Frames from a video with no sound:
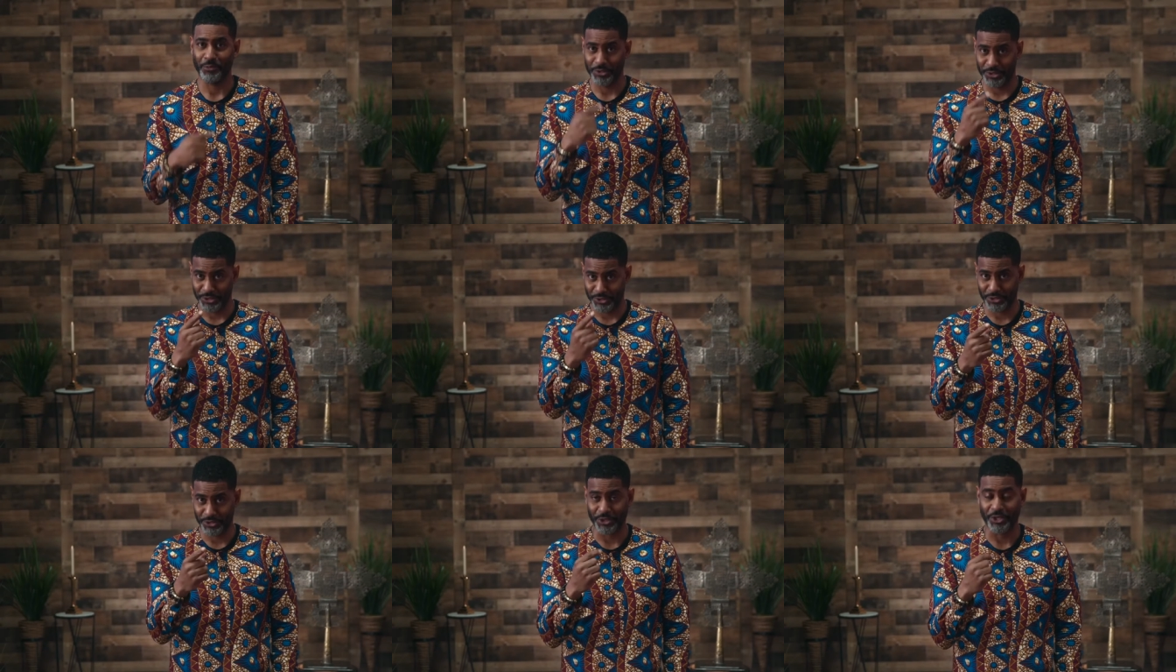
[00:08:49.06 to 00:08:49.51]
we
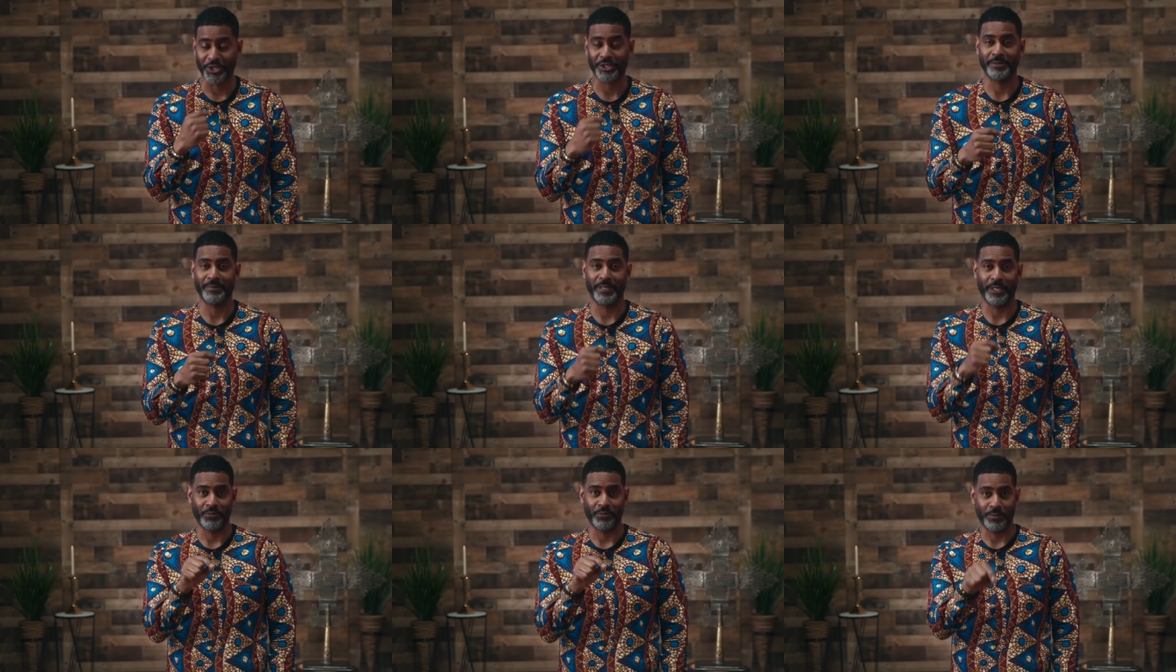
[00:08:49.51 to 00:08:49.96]
just talked
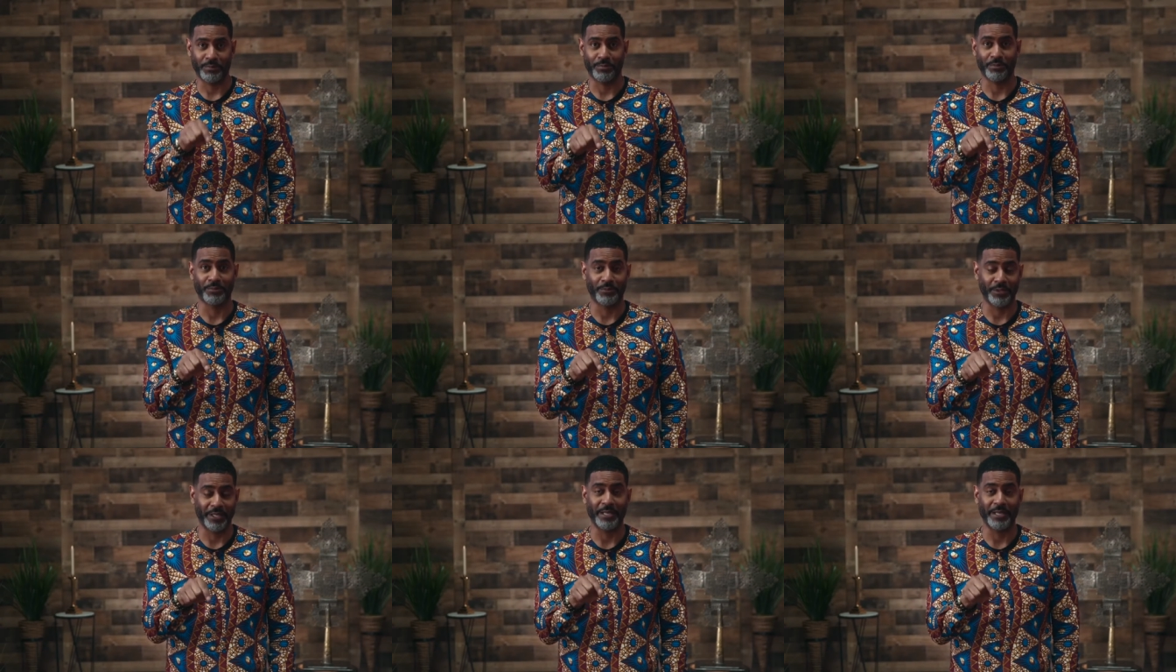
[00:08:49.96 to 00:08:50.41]
about, what
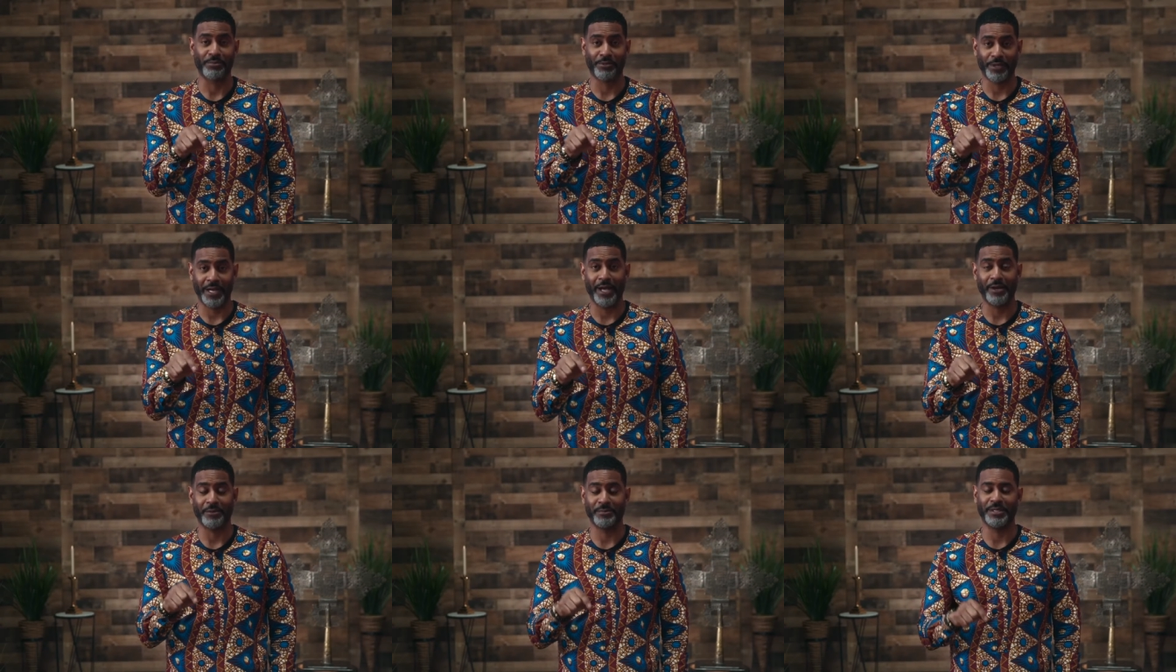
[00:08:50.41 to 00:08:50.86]
Brené
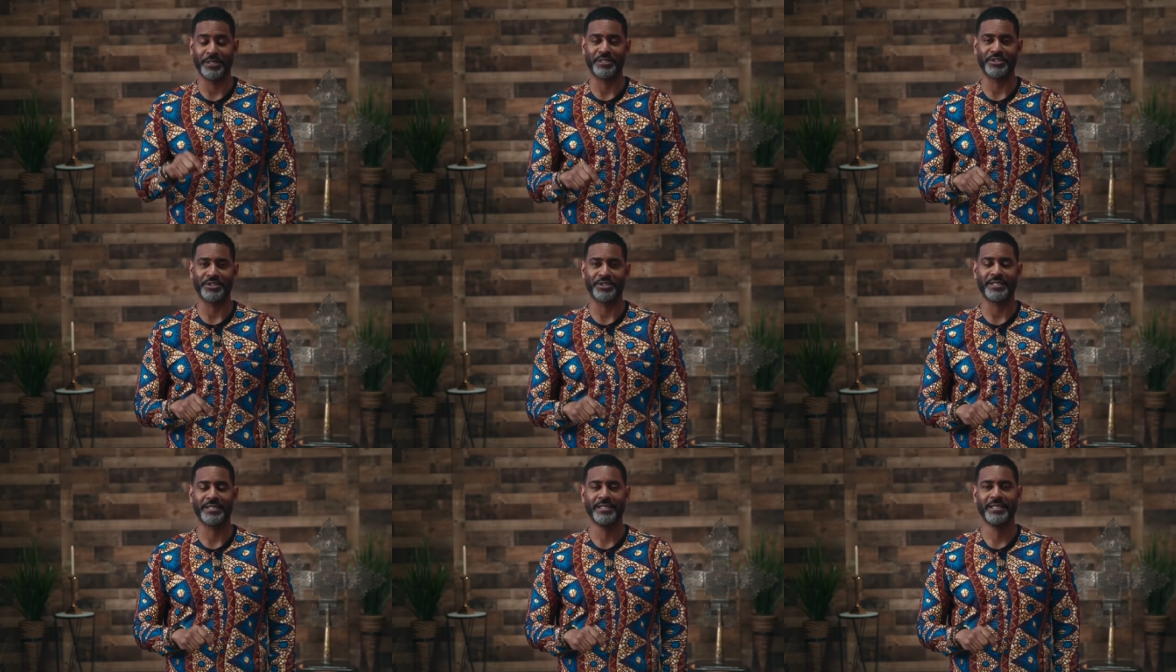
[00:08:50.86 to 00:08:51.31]
Brown
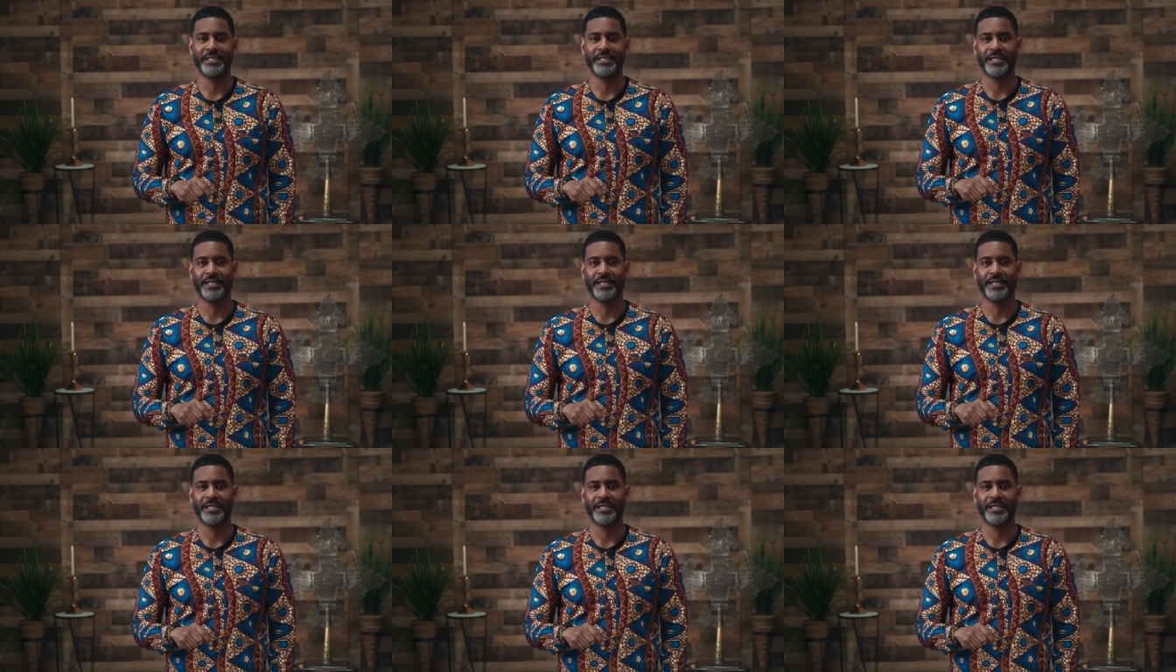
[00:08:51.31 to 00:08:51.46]
mentioned,